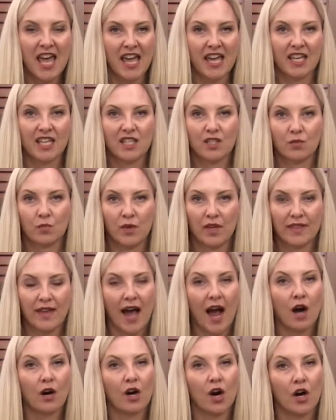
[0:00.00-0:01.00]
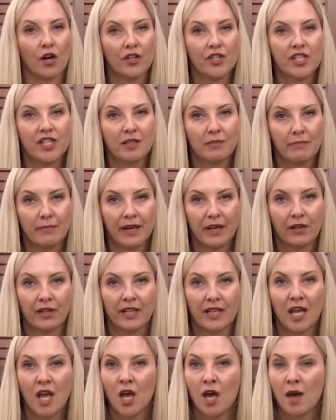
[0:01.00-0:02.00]
is with our Arctic
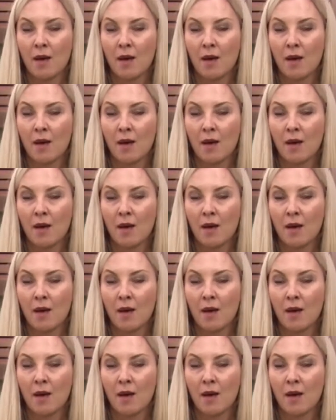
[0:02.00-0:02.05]
Berry